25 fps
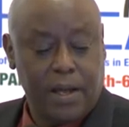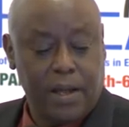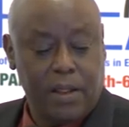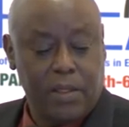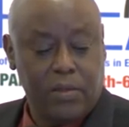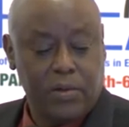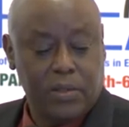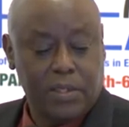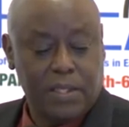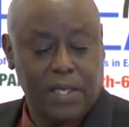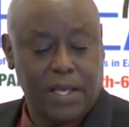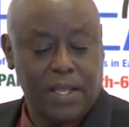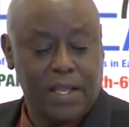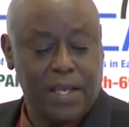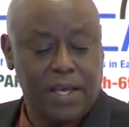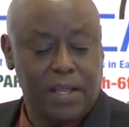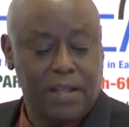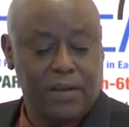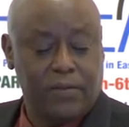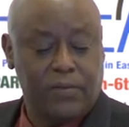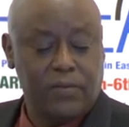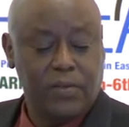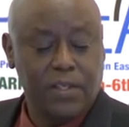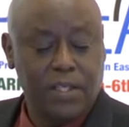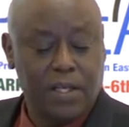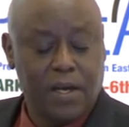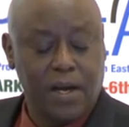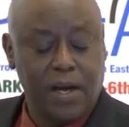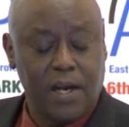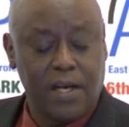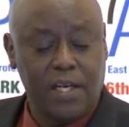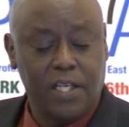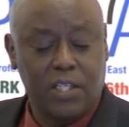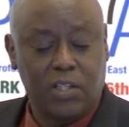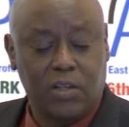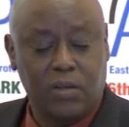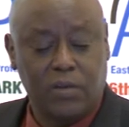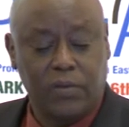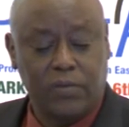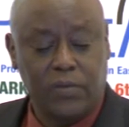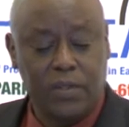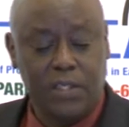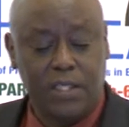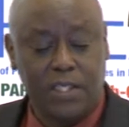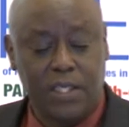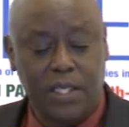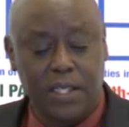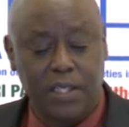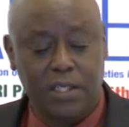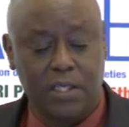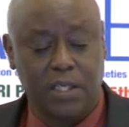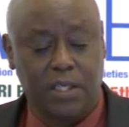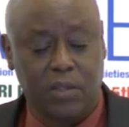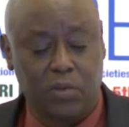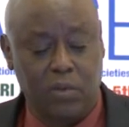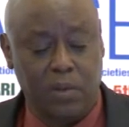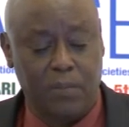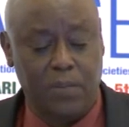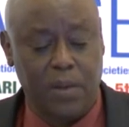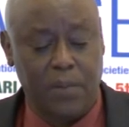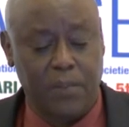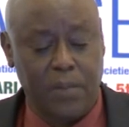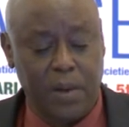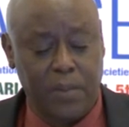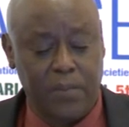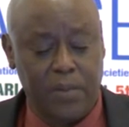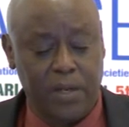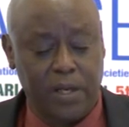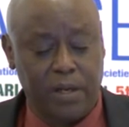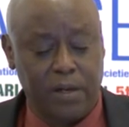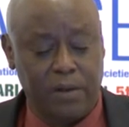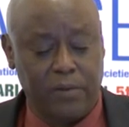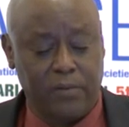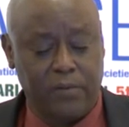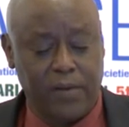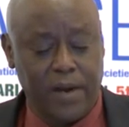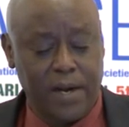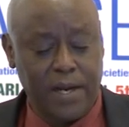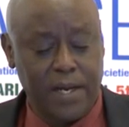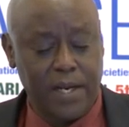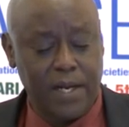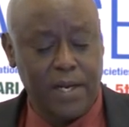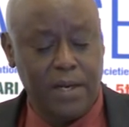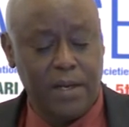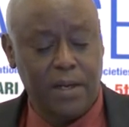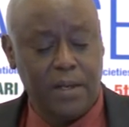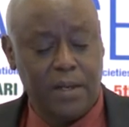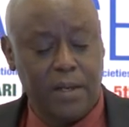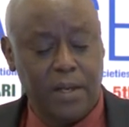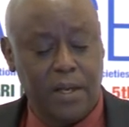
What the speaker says: Those are the other additional features. It would be publicly funded.